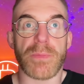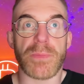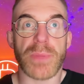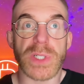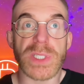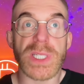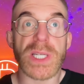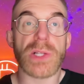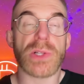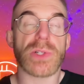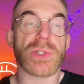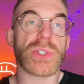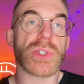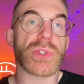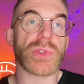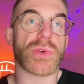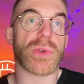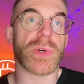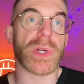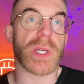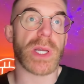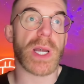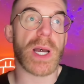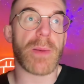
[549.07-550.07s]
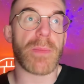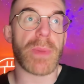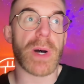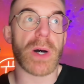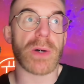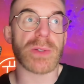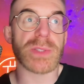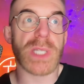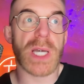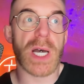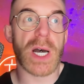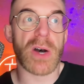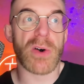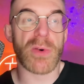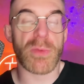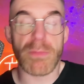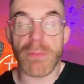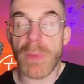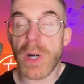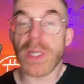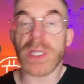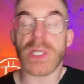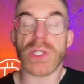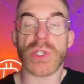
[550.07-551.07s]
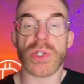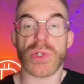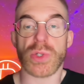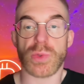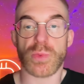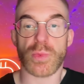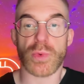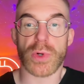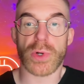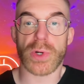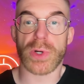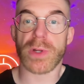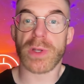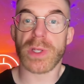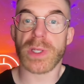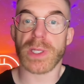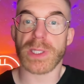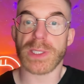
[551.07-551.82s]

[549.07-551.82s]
particular story about how money should work